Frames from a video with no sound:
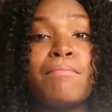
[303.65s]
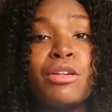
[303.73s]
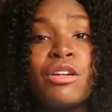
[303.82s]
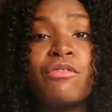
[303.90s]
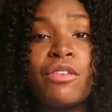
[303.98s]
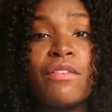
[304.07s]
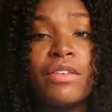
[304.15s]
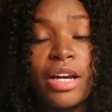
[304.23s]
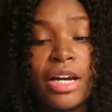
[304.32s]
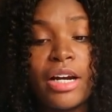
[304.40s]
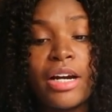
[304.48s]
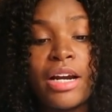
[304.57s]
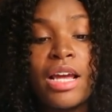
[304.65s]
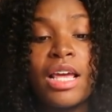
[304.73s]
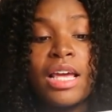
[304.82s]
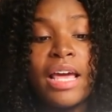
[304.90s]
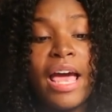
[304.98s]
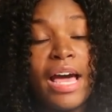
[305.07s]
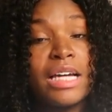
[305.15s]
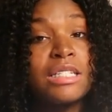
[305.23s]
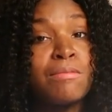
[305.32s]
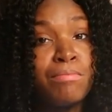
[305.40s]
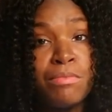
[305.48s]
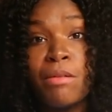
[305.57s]
Beauty Forever hair has
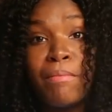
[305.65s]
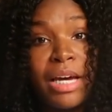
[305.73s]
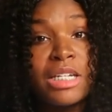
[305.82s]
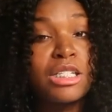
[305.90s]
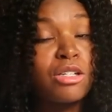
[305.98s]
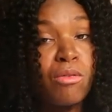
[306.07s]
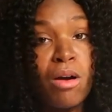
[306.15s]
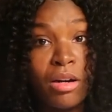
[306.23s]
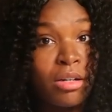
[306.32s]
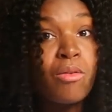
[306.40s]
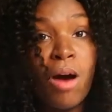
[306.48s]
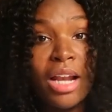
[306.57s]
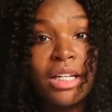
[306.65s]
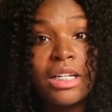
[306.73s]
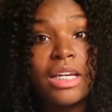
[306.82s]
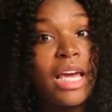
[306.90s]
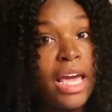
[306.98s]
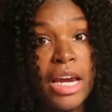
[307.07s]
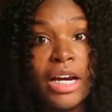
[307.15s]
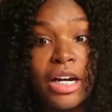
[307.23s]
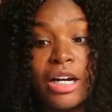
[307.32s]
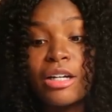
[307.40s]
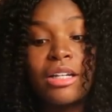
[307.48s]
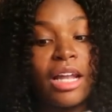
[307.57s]
the best quality
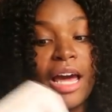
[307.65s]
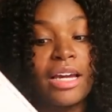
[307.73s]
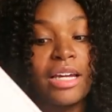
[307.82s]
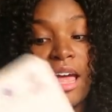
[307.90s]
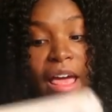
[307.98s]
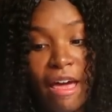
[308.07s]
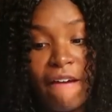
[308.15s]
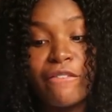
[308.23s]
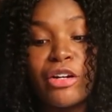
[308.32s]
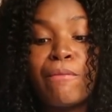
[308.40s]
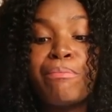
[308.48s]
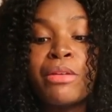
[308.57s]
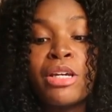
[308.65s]
hair, like, ever.